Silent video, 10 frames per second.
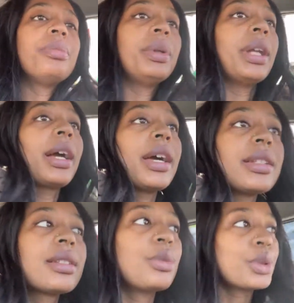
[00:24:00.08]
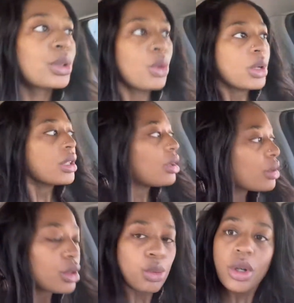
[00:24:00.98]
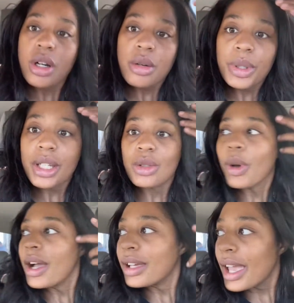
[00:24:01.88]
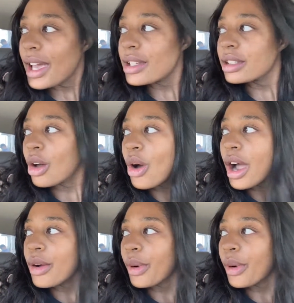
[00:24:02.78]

But I gotta see what's going on in the world because why gas so high